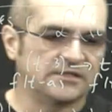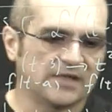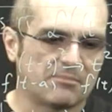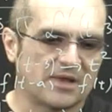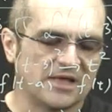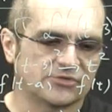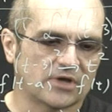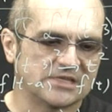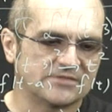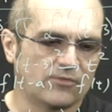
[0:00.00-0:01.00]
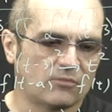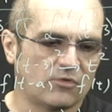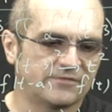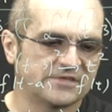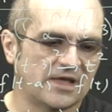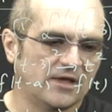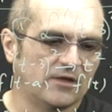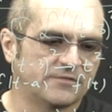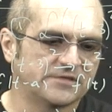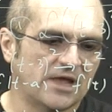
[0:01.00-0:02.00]
the Laplace transform of L
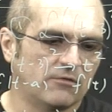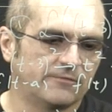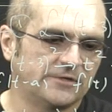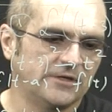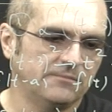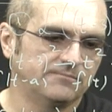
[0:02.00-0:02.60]
of sine of t.